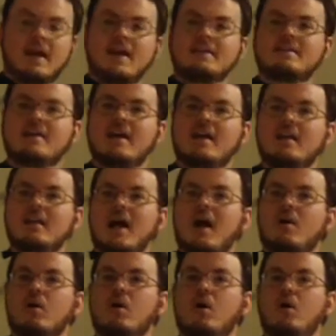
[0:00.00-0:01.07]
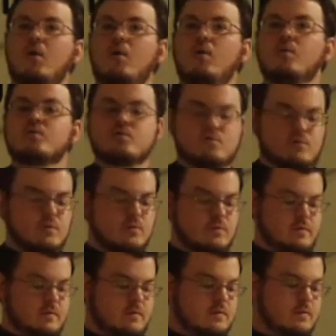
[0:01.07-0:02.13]
and tell our whole
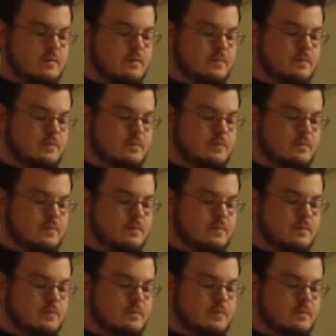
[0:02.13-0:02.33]
truth